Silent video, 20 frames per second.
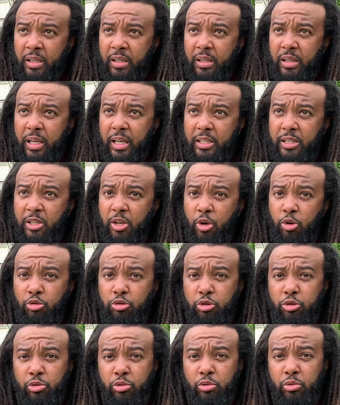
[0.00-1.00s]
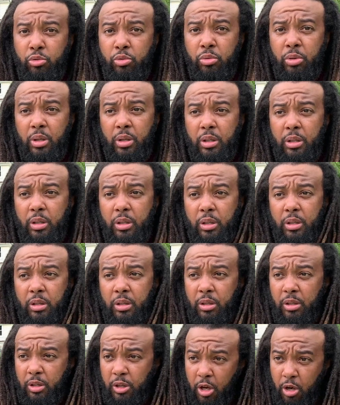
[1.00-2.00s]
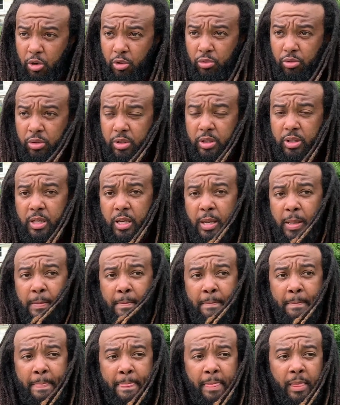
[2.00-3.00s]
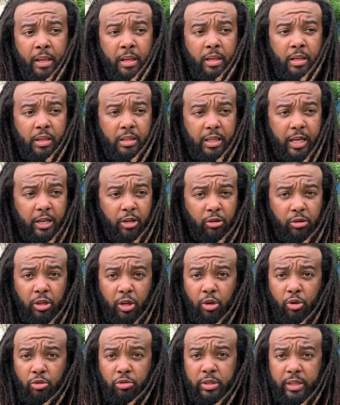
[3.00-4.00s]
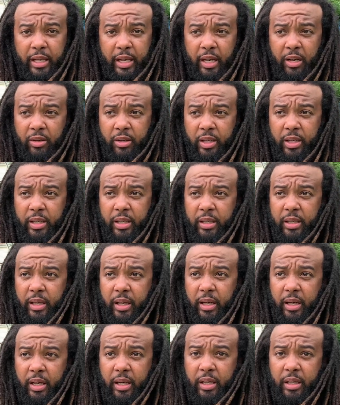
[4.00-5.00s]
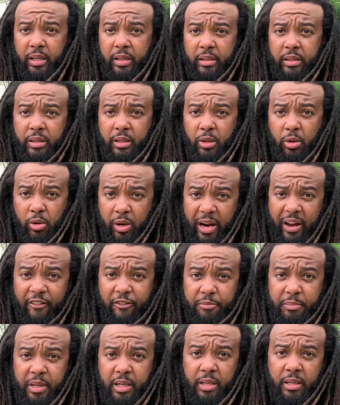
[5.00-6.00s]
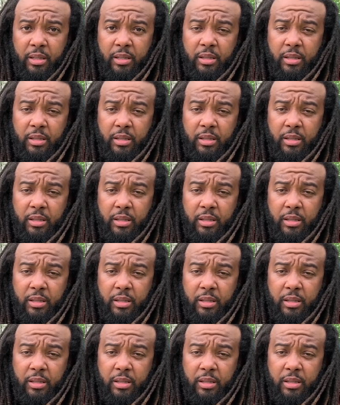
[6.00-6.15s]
Let's go to Lowe's, because I know Lowe's carry Craftsman,